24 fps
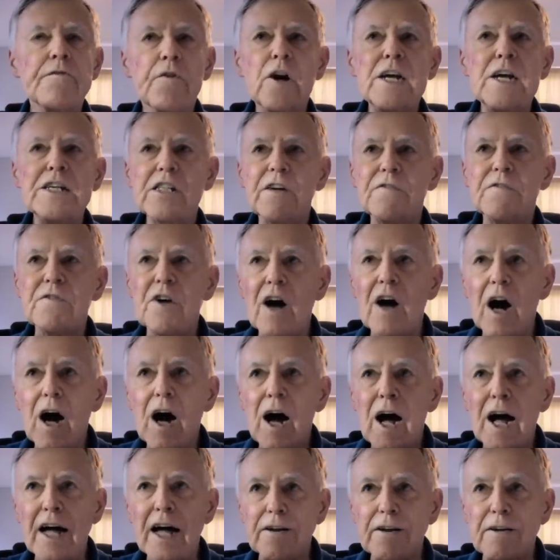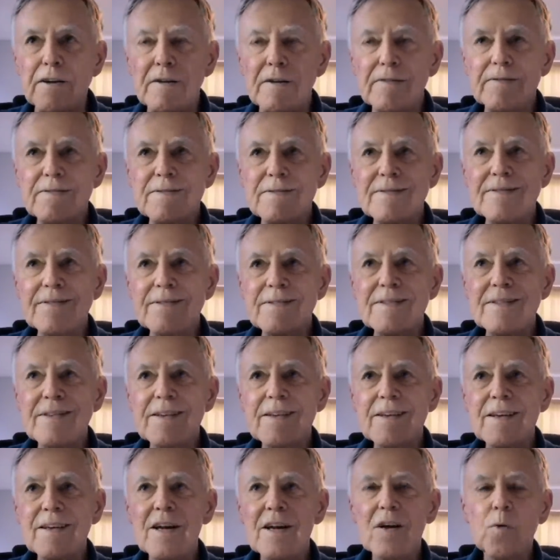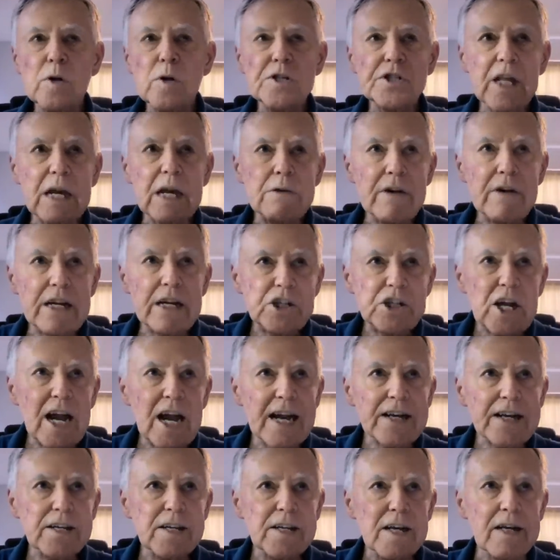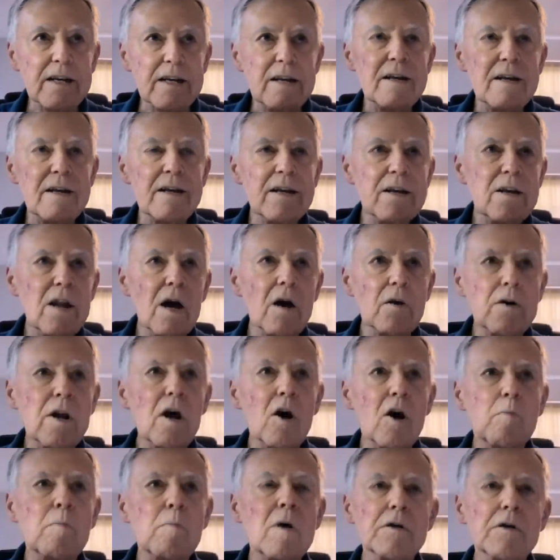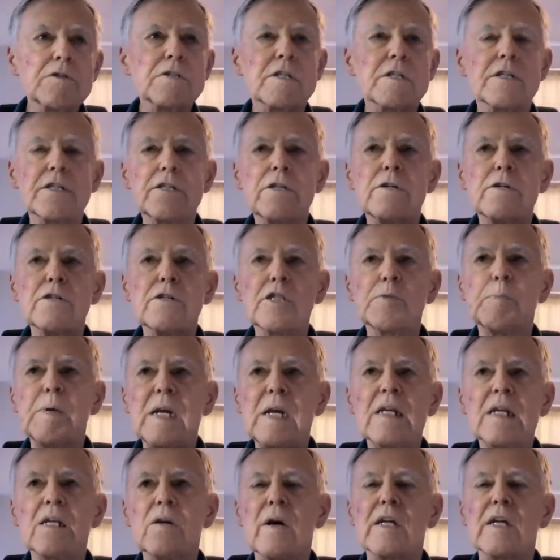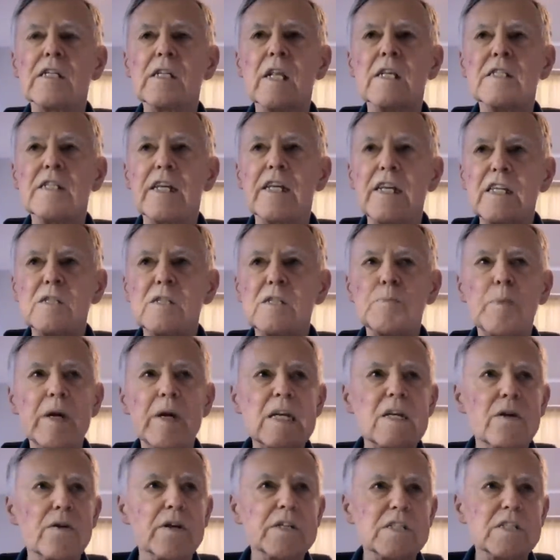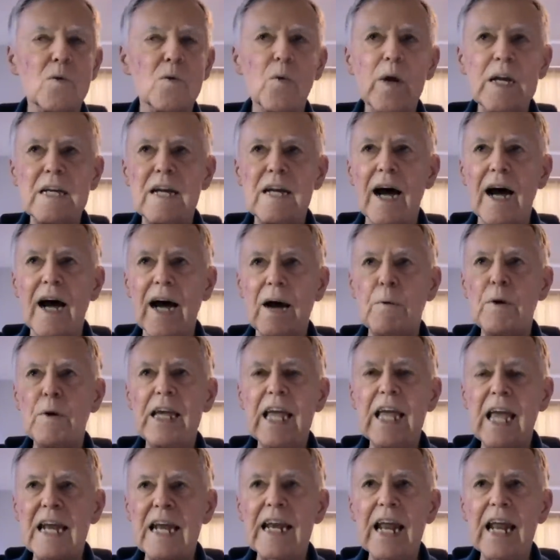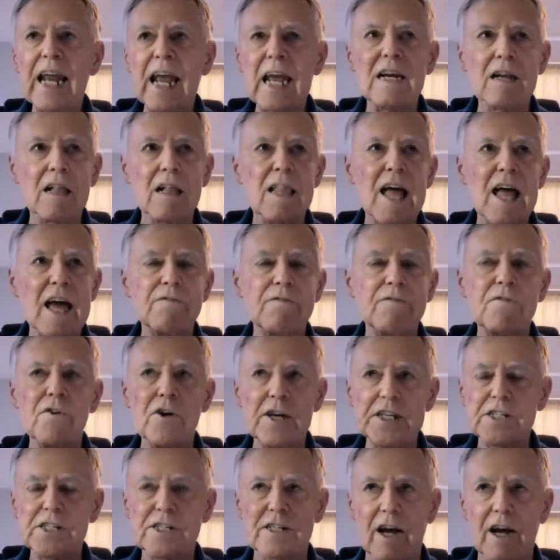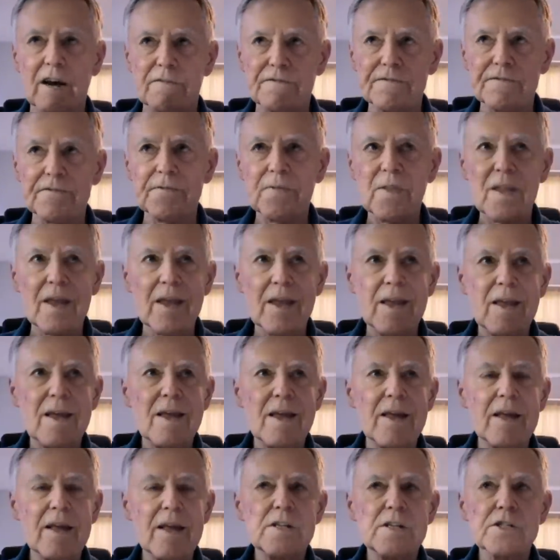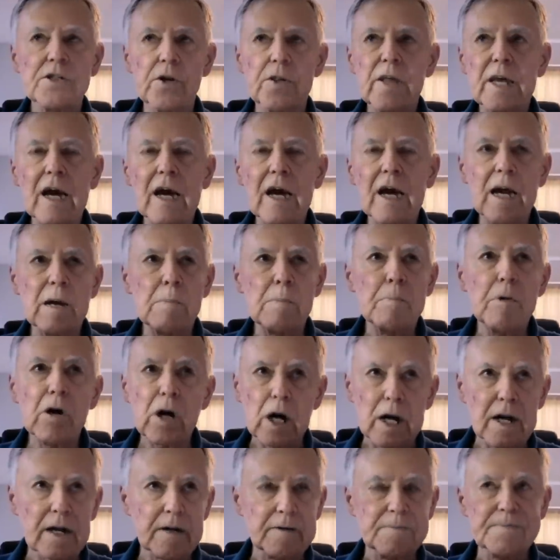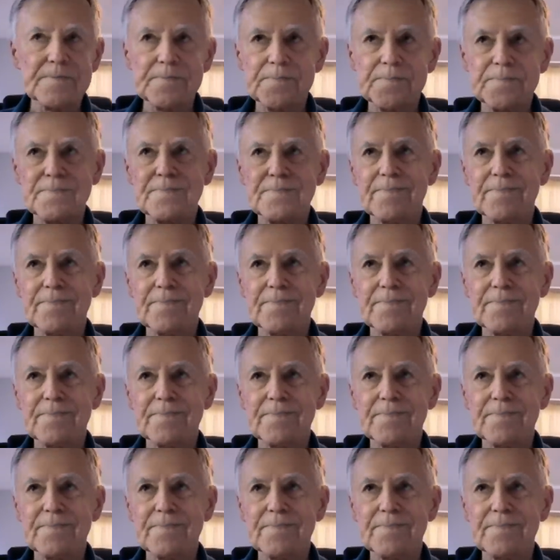The voice of God, which they rejected. No, no, Moses, you speak to us, let he speak to us and we die. We can't handle that voice stuff. So they got a book.